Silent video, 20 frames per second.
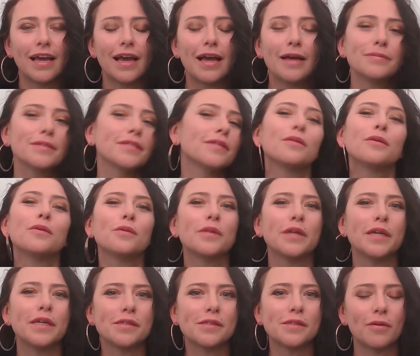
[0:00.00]

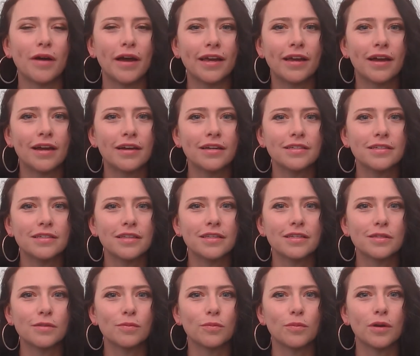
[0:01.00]
Absolutely. So I got into
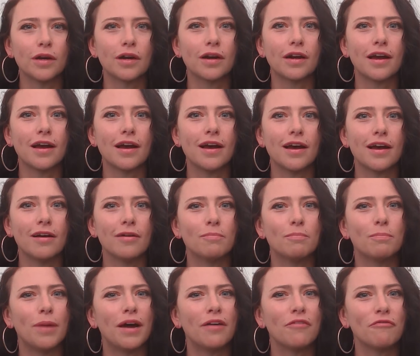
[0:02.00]
this work
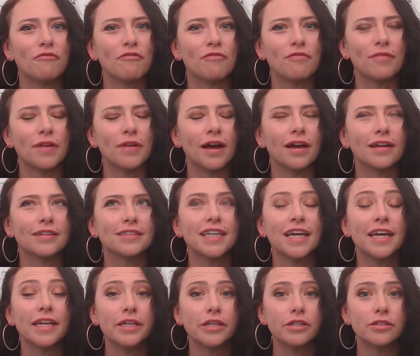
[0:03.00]
about
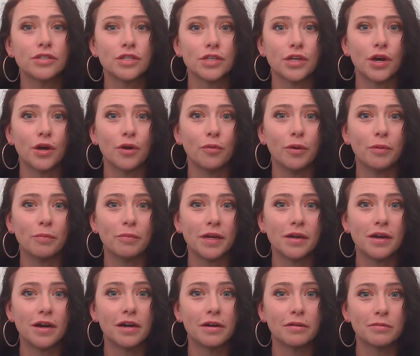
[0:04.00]
10 years ago when my
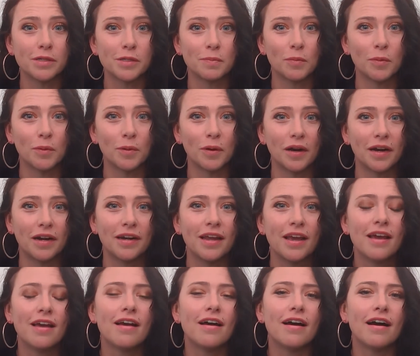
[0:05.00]
daughter was born.
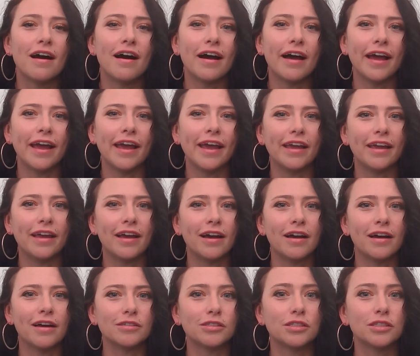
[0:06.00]

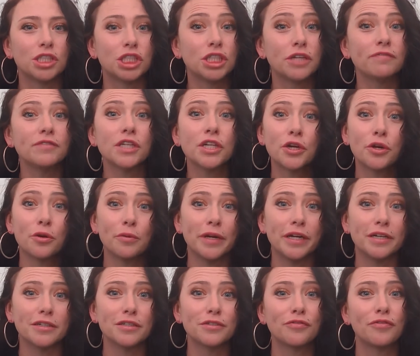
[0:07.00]
I shifted
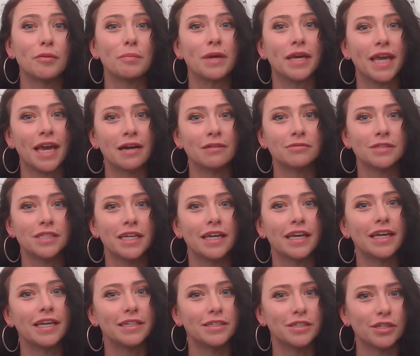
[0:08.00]
careers from accounting
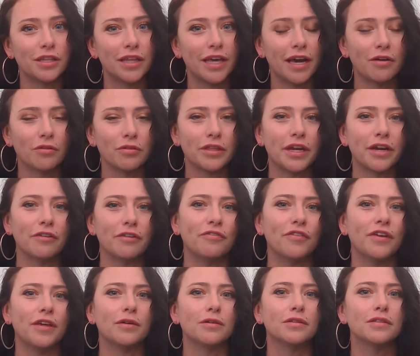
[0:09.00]
into the healthcare
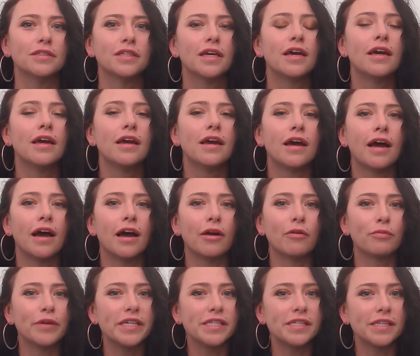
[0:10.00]
field.
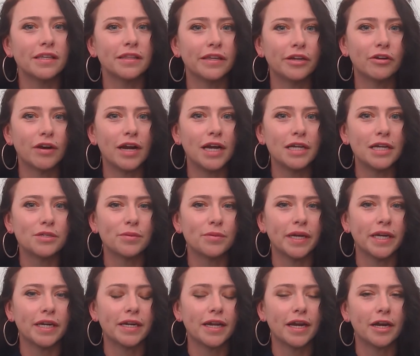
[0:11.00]
Recently
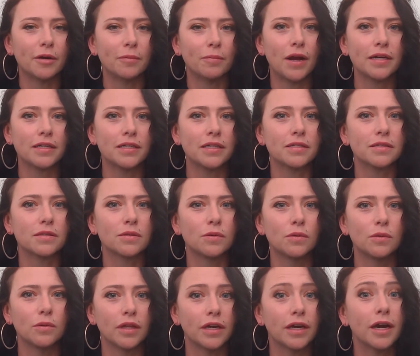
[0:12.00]
graduated chiropractic
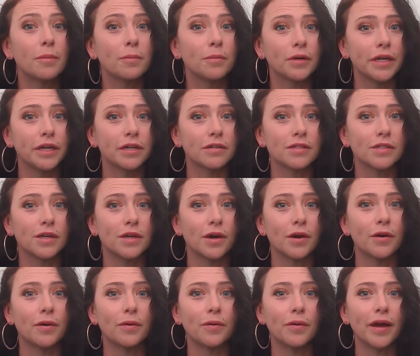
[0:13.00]
school a couple years
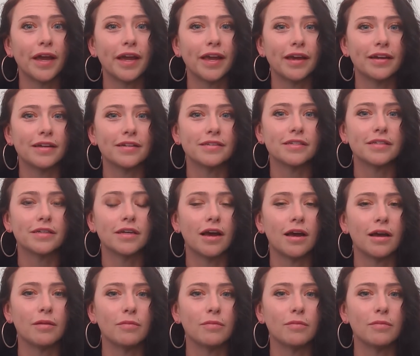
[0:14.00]
ago and